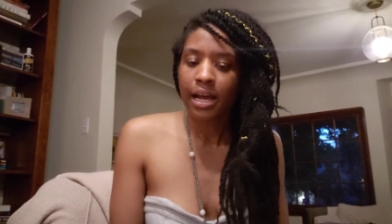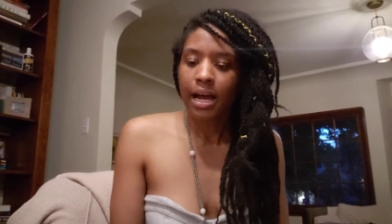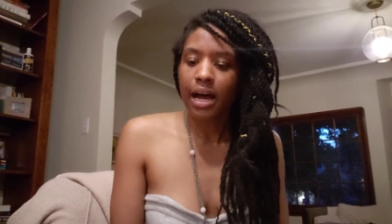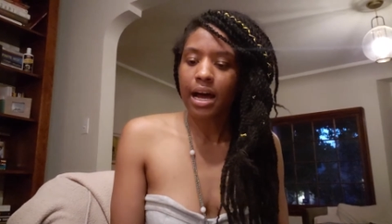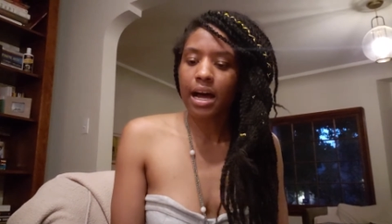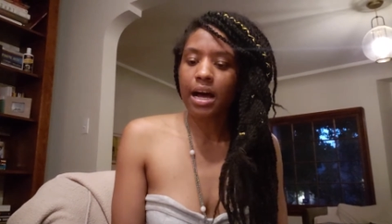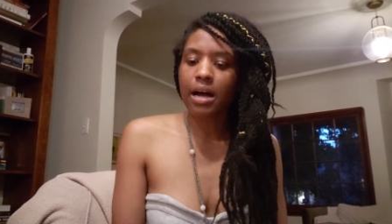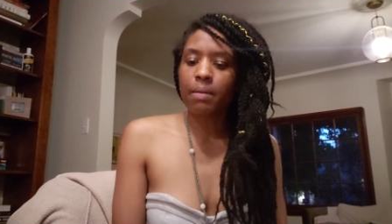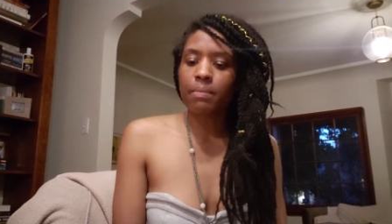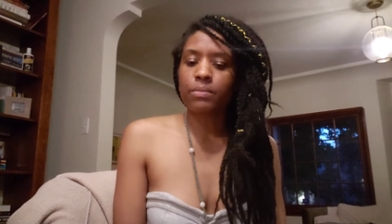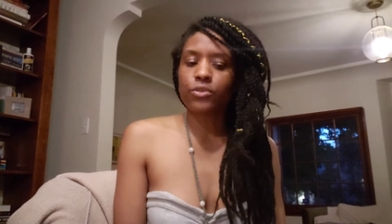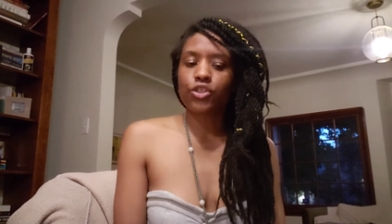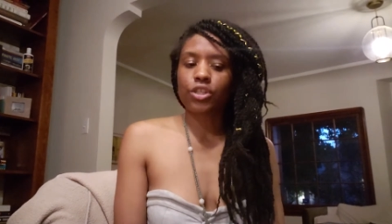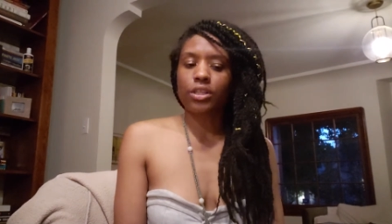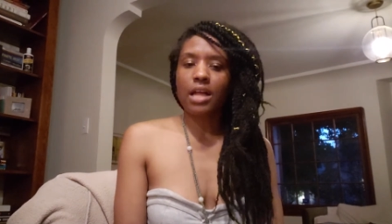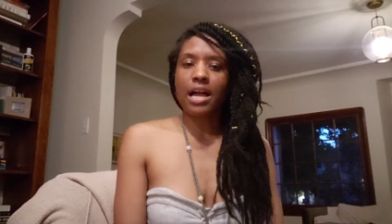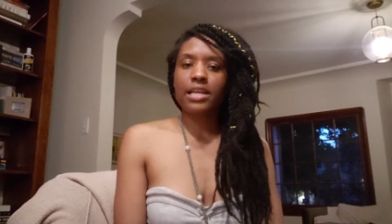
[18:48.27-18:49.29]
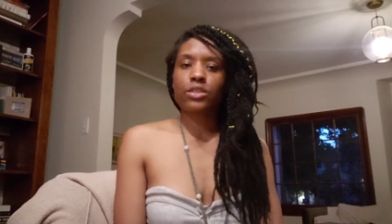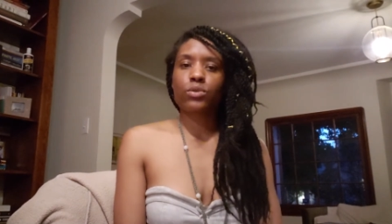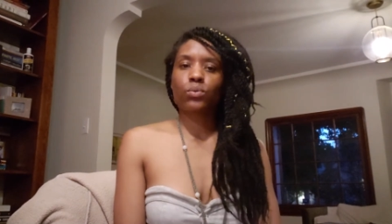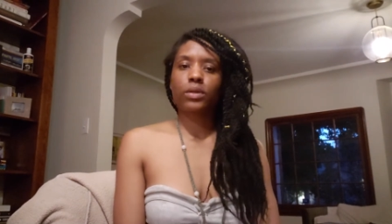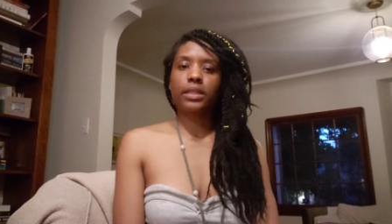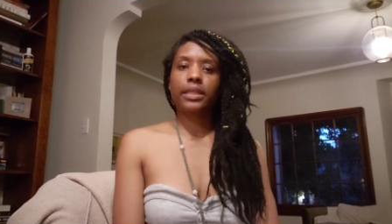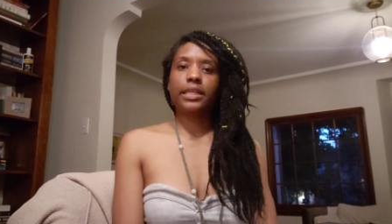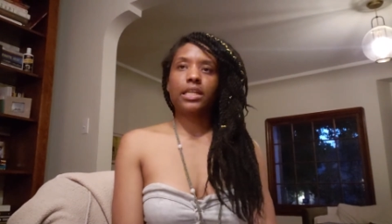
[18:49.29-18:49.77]
July is
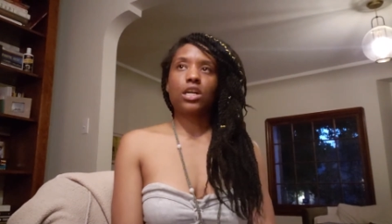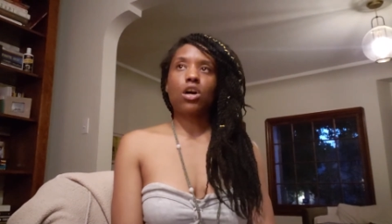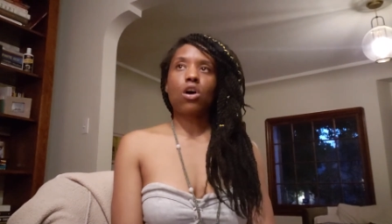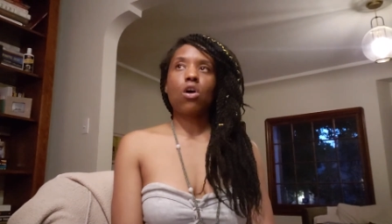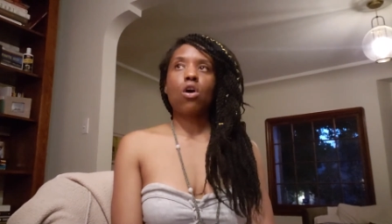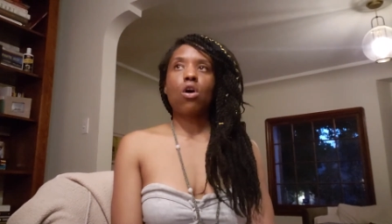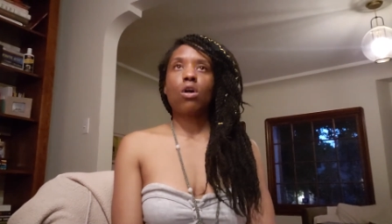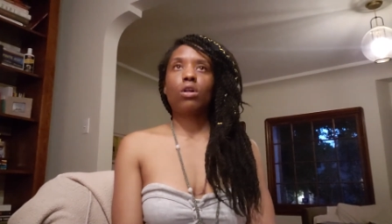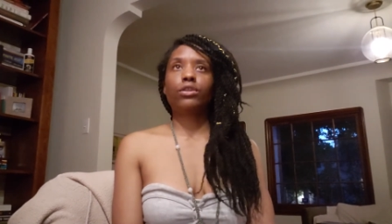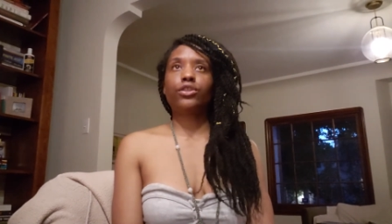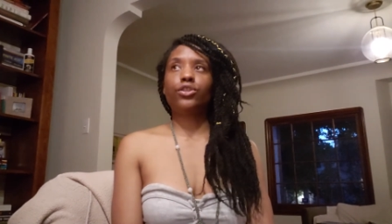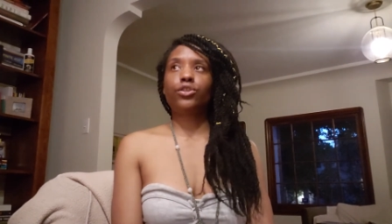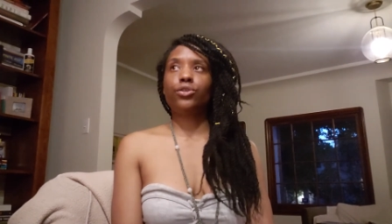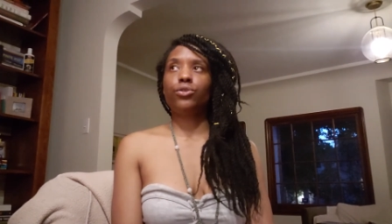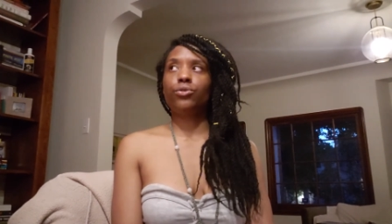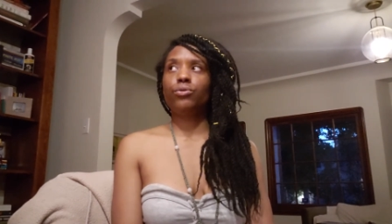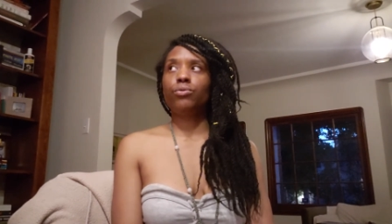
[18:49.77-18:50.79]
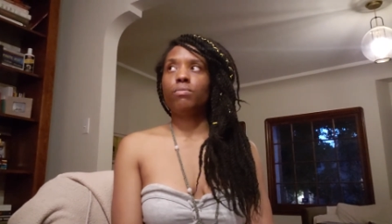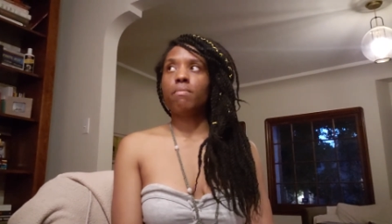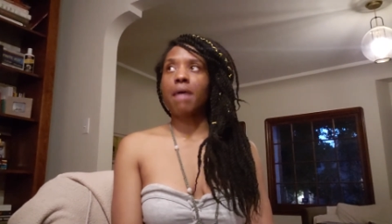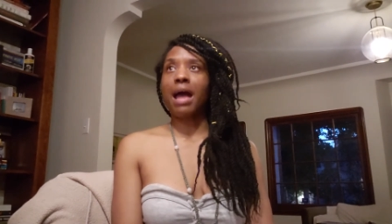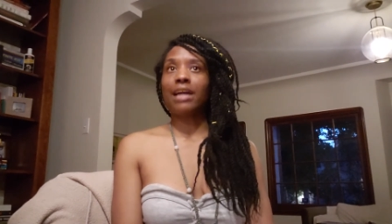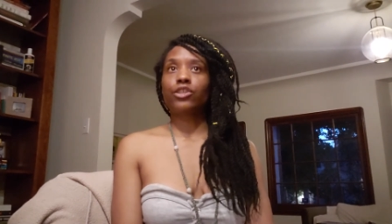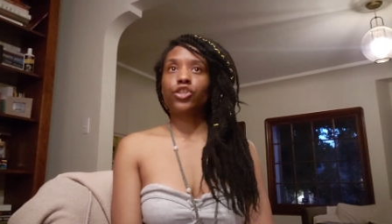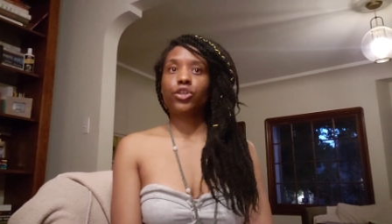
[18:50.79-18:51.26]
really a call to
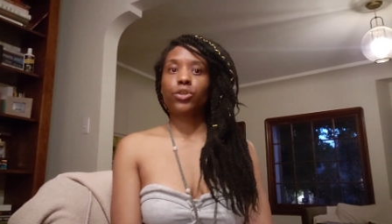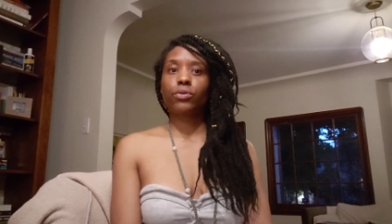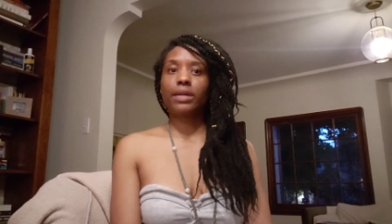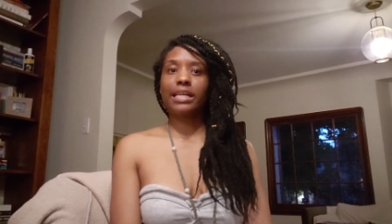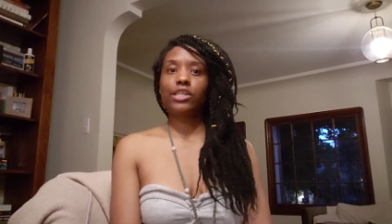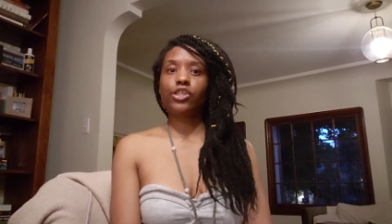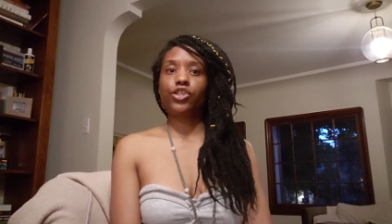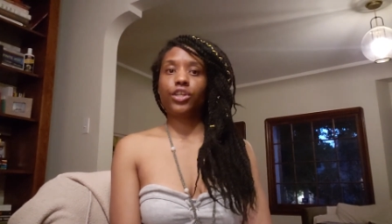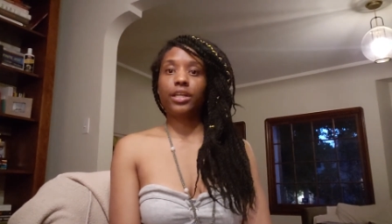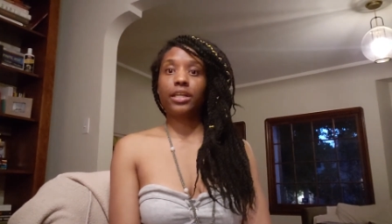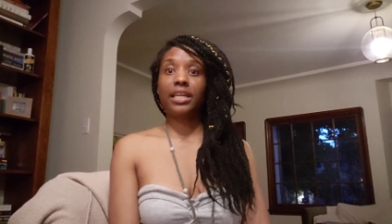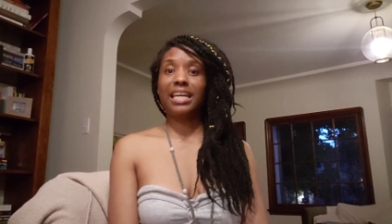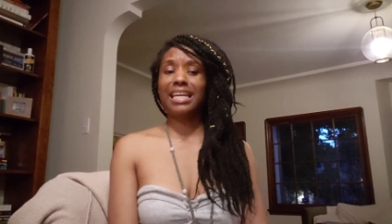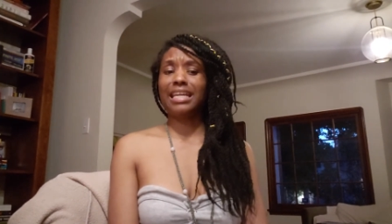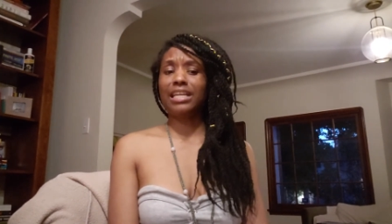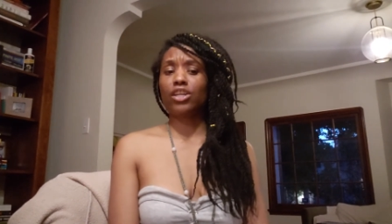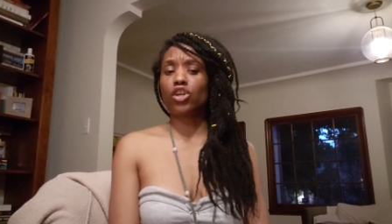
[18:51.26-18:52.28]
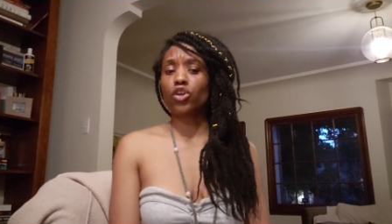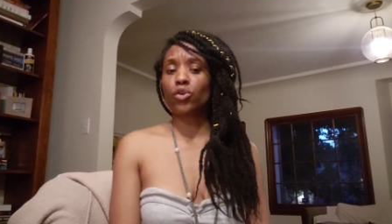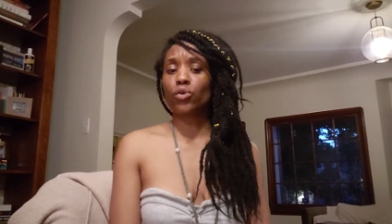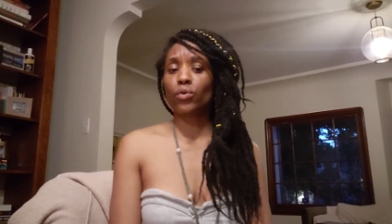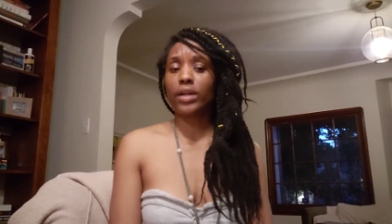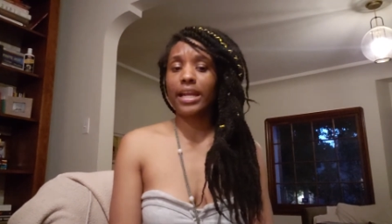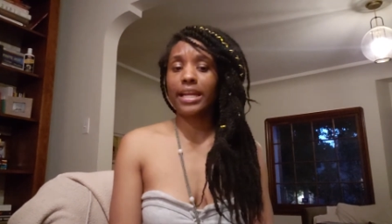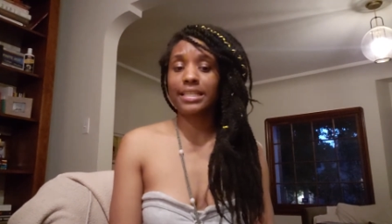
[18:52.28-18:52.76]
maturation in
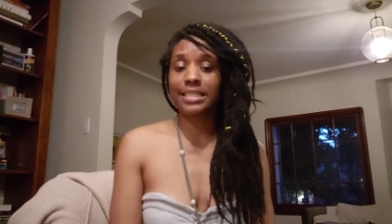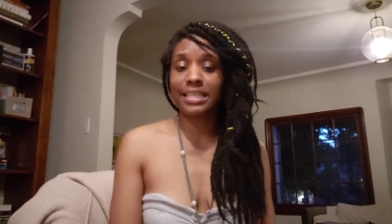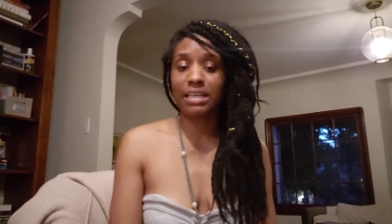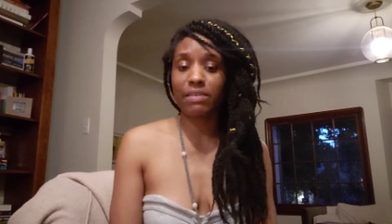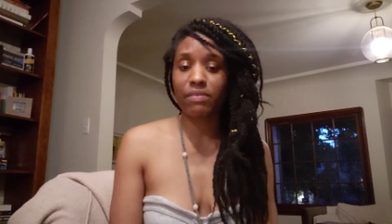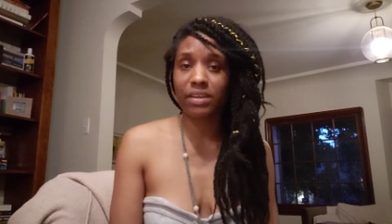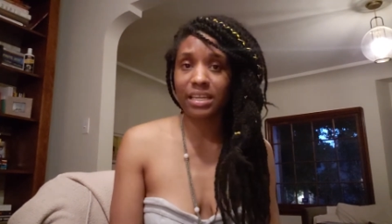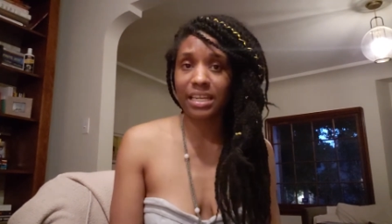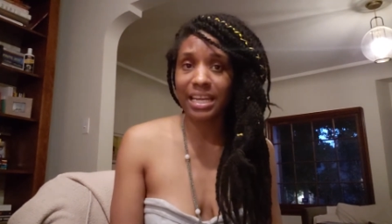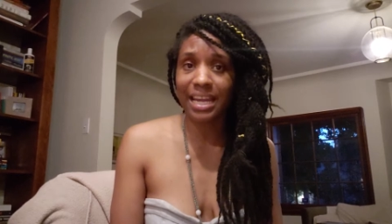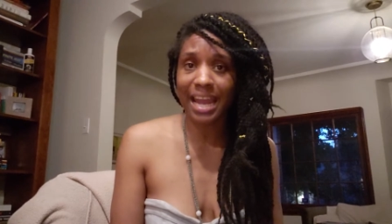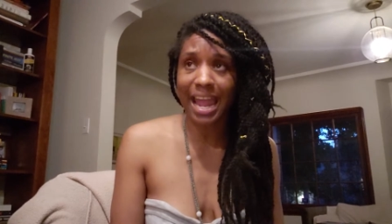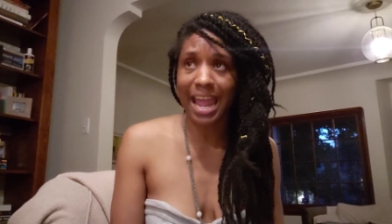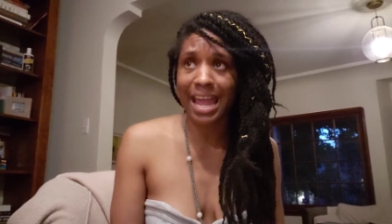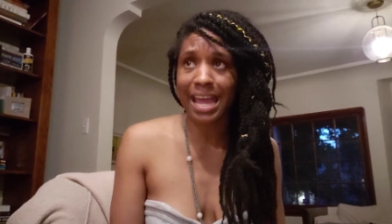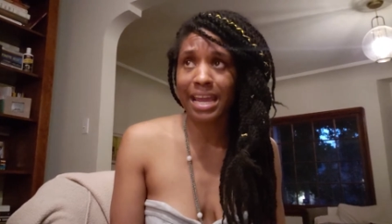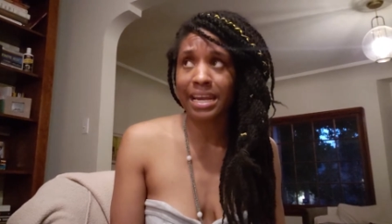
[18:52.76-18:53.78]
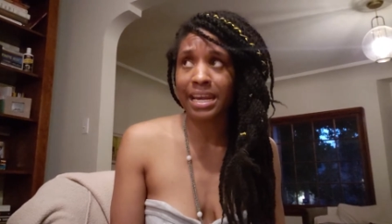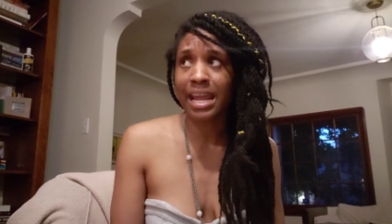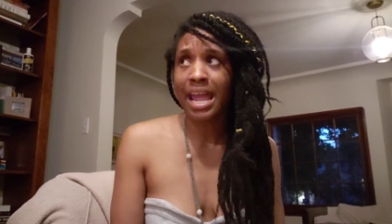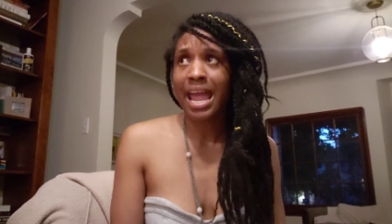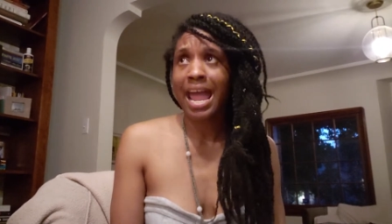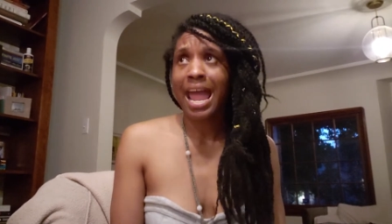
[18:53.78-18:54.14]
creativity and